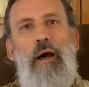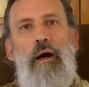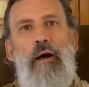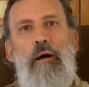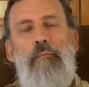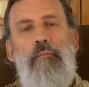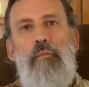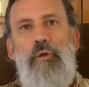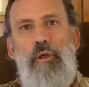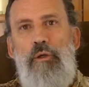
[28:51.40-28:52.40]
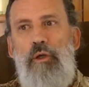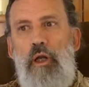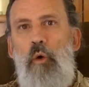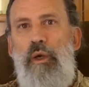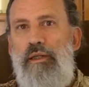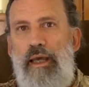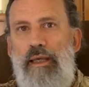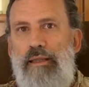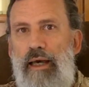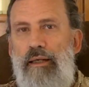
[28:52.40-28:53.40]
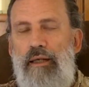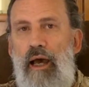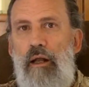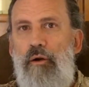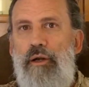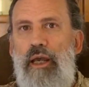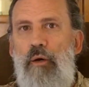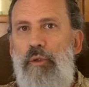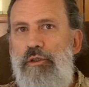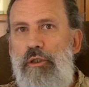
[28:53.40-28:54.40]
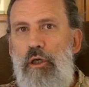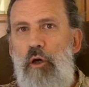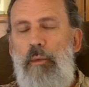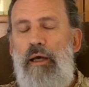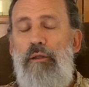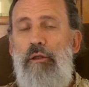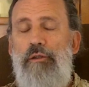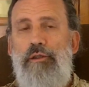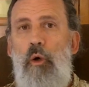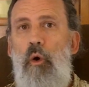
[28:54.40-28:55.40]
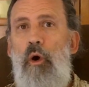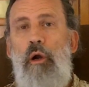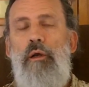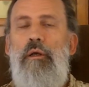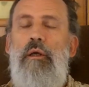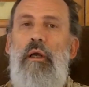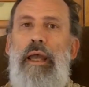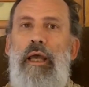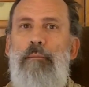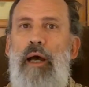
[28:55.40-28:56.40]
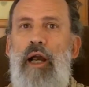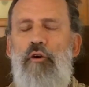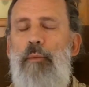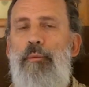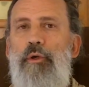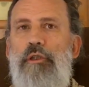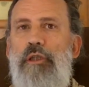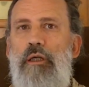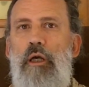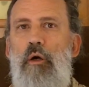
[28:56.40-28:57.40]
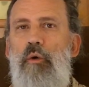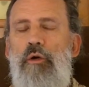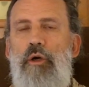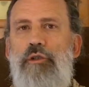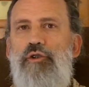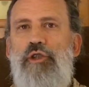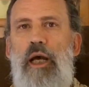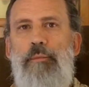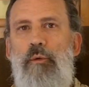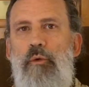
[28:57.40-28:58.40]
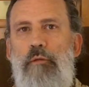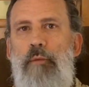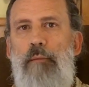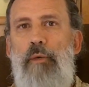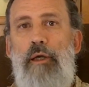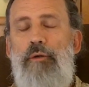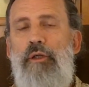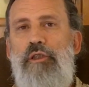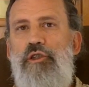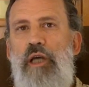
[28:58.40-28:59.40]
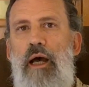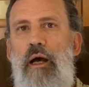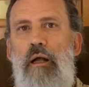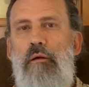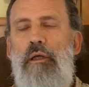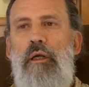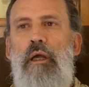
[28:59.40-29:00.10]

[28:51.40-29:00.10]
um, you know, we take that dollar now. We used to go out to the store and buy. I remember used to go uh, grocery shopping with my mother as a child,